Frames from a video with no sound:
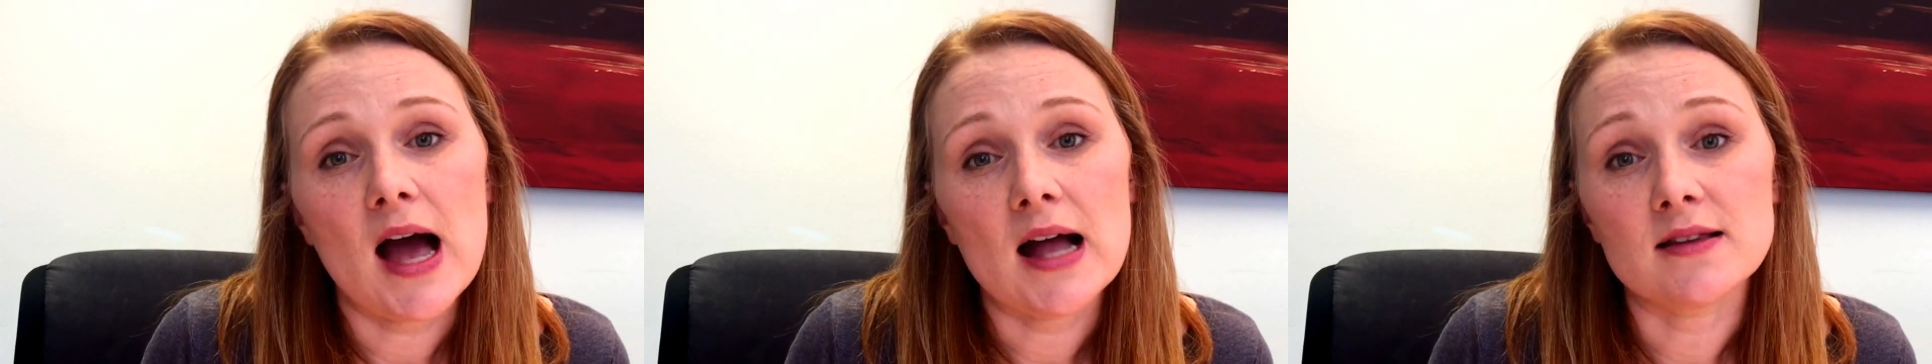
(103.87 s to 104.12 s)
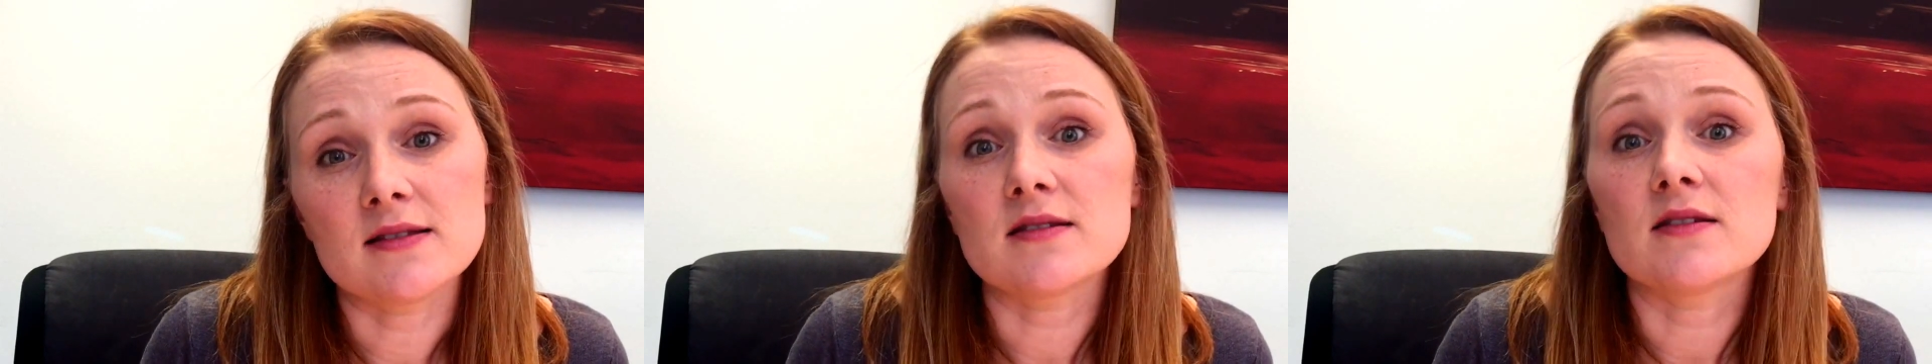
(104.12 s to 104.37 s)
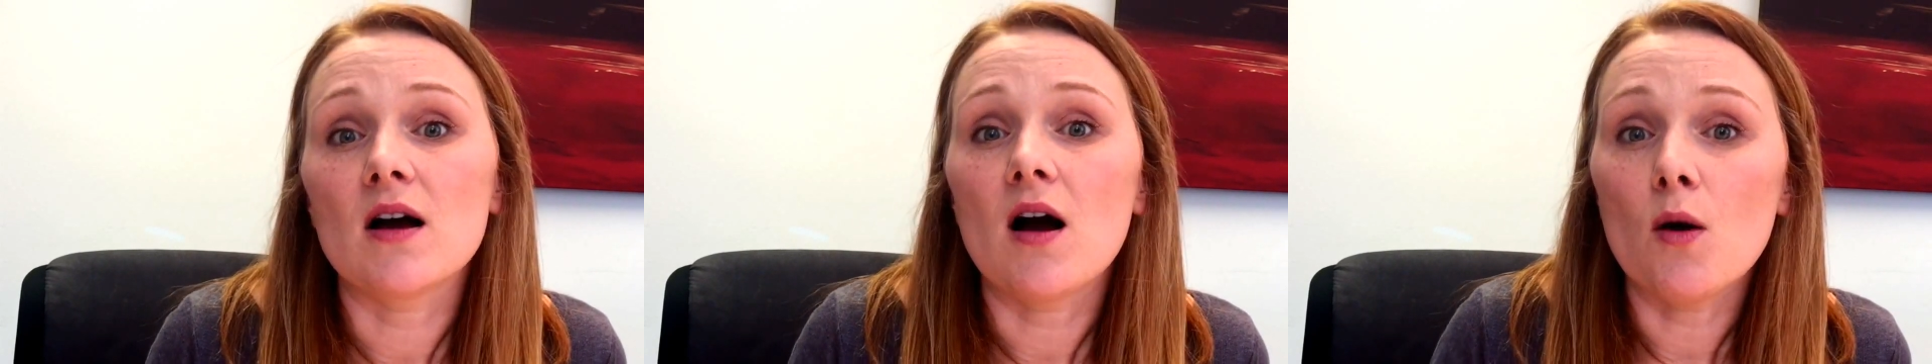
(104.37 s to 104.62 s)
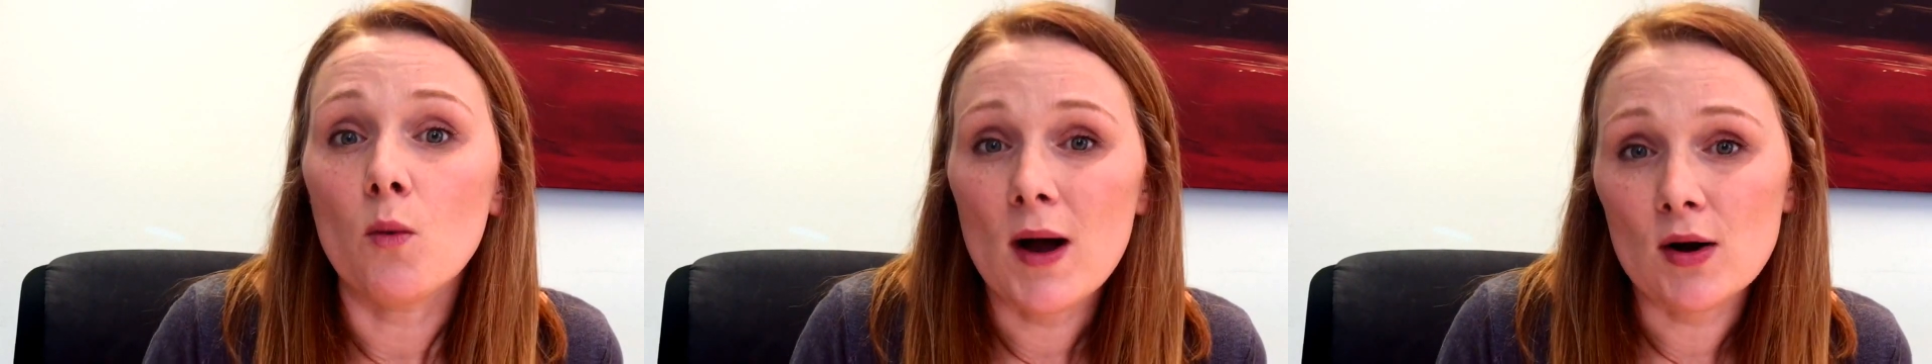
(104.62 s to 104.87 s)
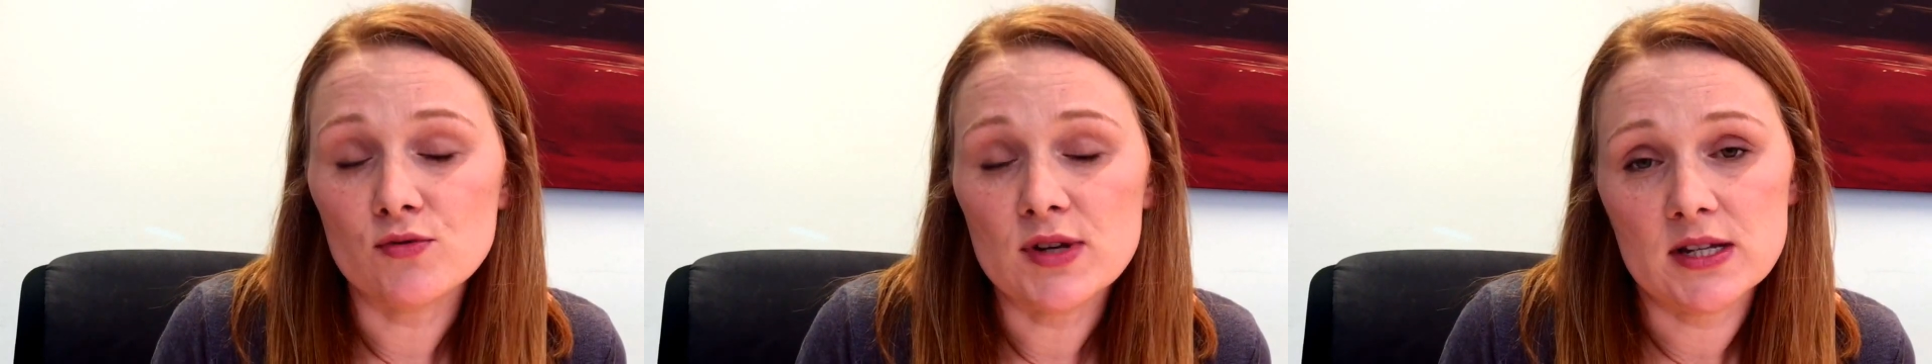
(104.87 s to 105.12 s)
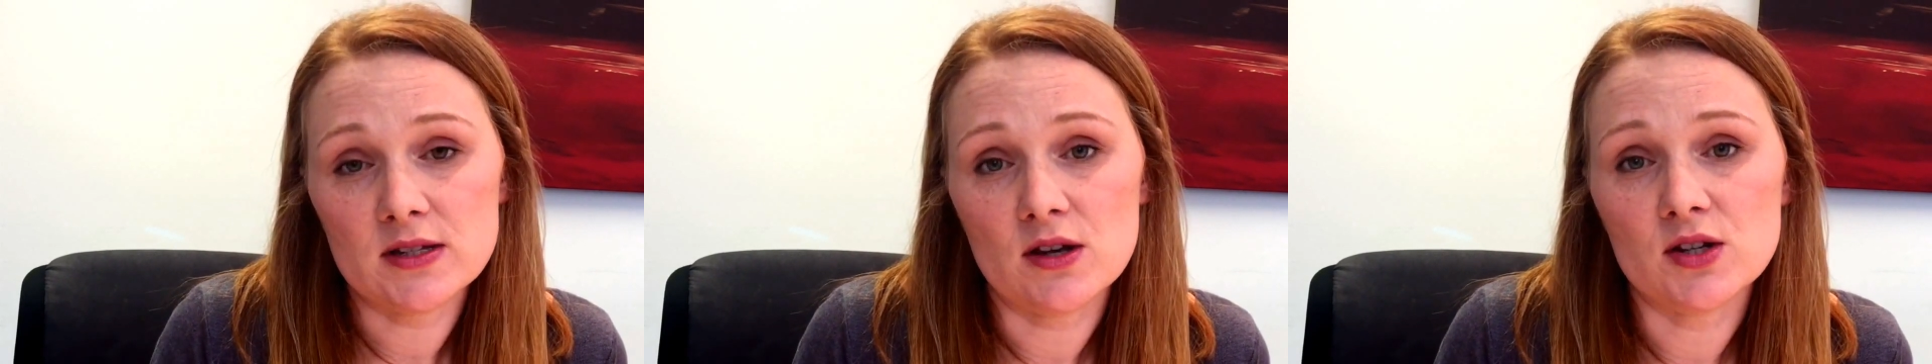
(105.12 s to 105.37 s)
and are well
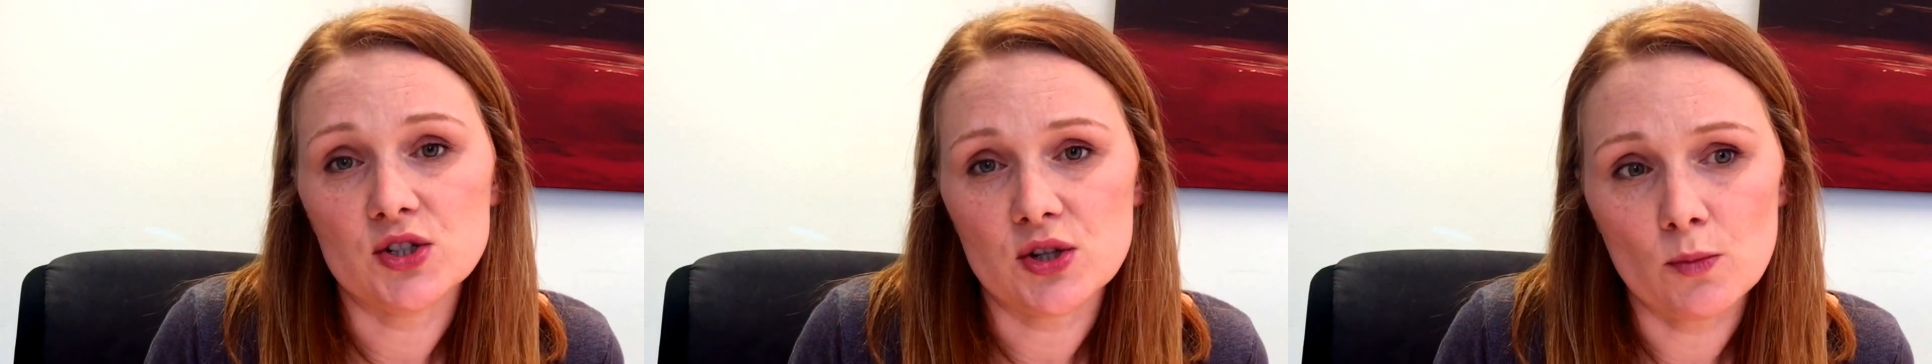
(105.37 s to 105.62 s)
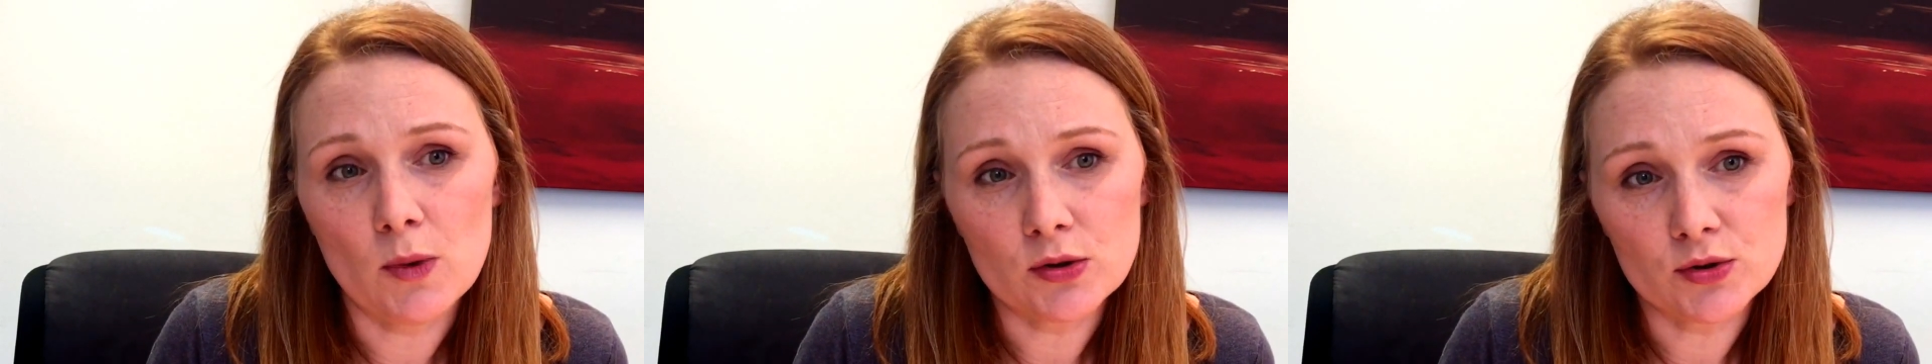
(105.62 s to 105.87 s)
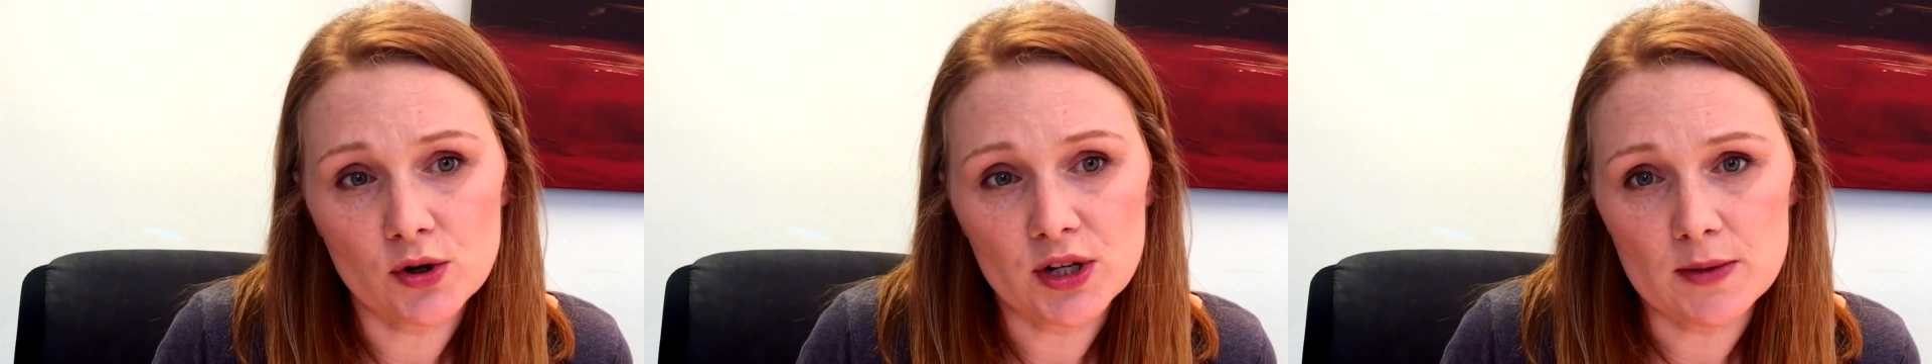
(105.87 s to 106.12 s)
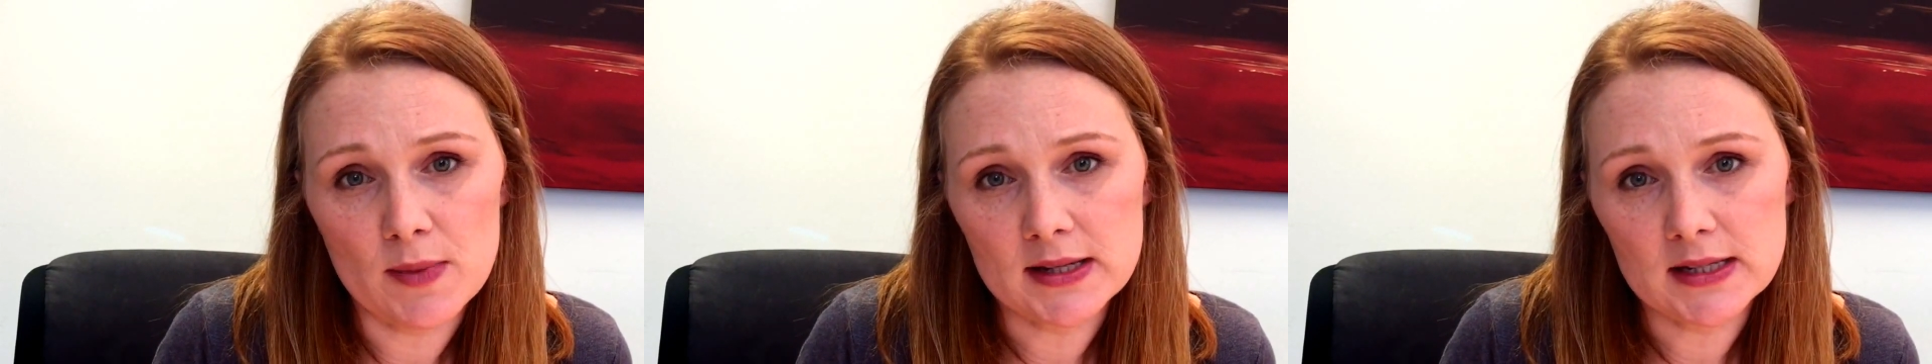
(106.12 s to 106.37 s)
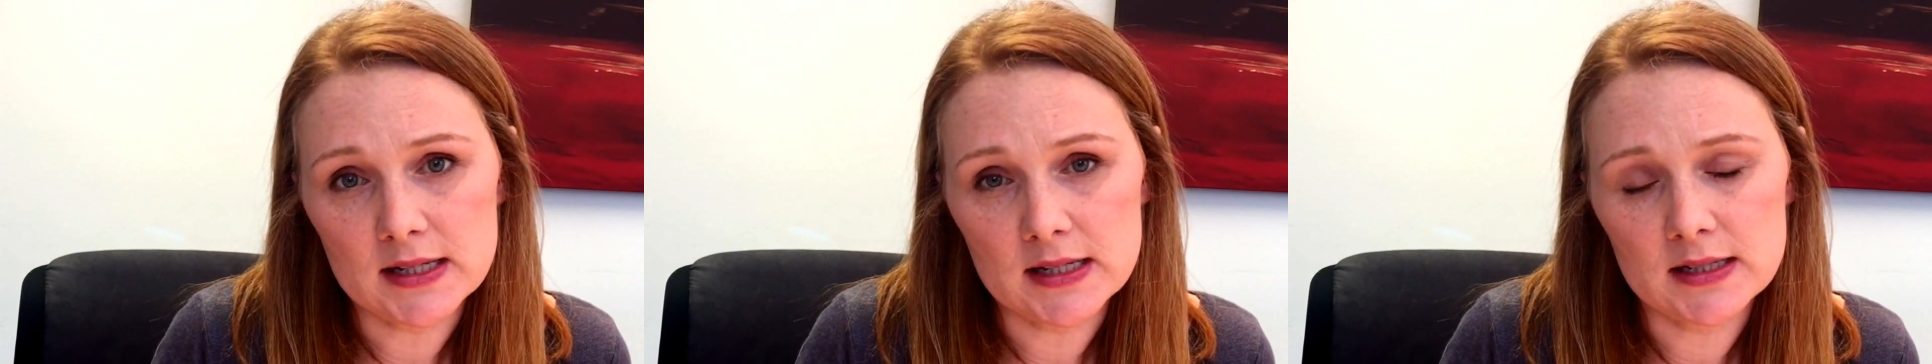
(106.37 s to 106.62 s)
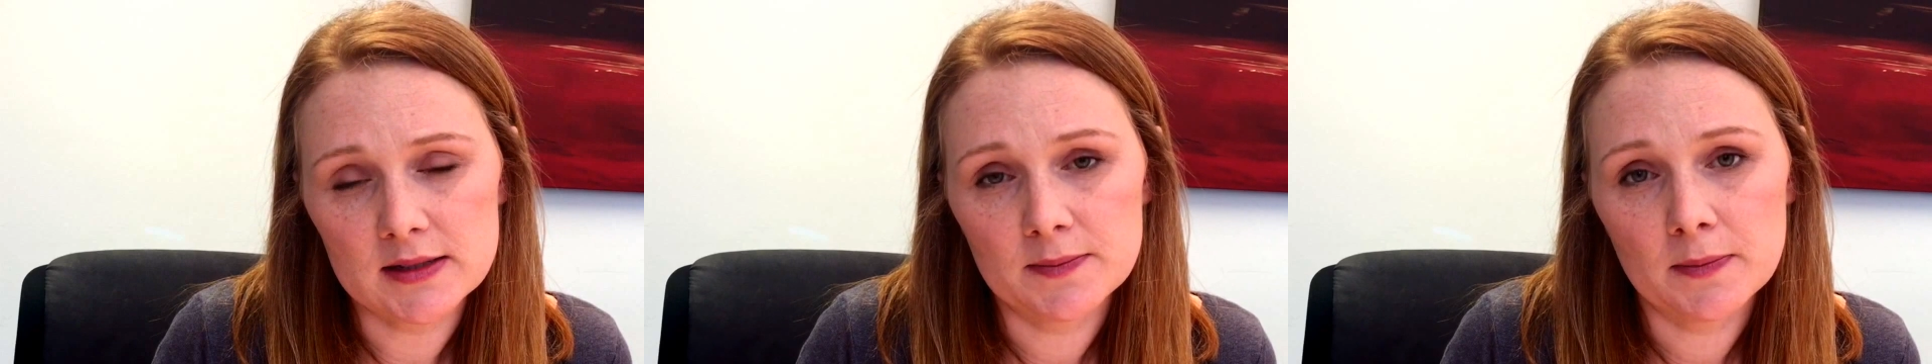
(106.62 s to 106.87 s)
researched and well documented.